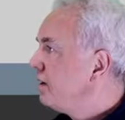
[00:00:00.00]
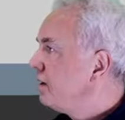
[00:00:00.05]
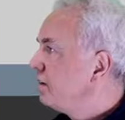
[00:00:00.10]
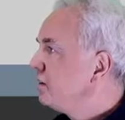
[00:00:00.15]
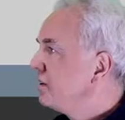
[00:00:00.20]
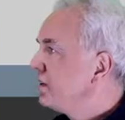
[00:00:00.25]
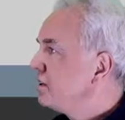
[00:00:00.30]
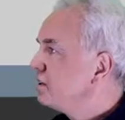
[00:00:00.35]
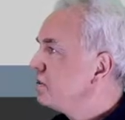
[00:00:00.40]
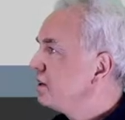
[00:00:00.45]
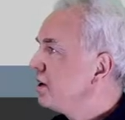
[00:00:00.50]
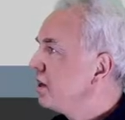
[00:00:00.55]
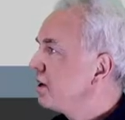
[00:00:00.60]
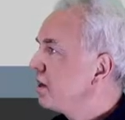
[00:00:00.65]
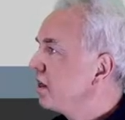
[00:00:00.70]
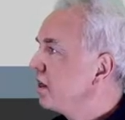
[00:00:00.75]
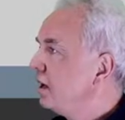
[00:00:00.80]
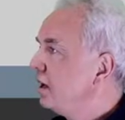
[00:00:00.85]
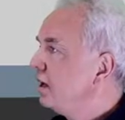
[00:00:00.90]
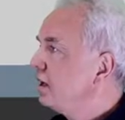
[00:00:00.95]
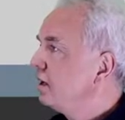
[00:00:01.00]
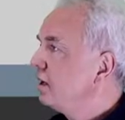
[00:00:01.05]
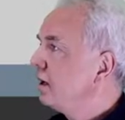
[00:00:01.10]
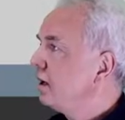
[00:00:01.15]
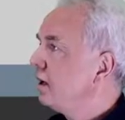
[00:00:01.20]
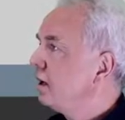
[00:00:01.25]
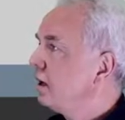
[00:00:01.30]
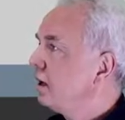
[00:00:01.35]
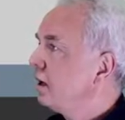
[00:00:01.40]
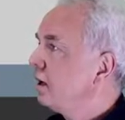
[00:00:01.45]
there's another thing.
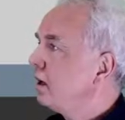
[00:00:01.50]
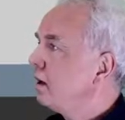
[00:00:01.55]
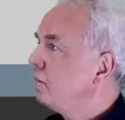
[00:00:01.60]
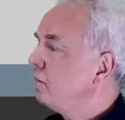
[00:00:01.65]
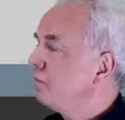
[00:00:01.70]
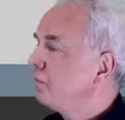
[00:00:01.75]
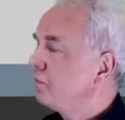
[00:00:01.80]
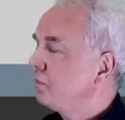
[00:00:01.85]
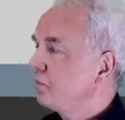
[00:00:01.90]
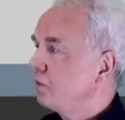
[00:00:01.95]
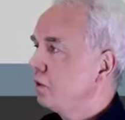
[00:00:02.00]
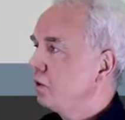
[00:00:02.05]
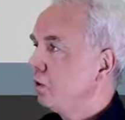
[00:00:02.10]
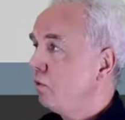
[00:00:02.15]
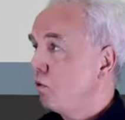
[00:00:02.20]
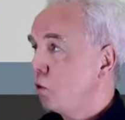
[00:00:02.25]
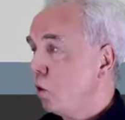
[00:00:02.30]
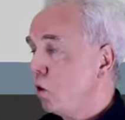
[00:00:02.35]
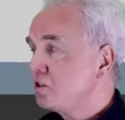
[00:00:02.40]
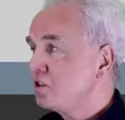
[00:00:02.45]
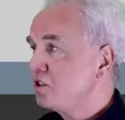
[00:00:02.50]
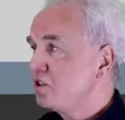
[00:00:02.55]
Um, of course,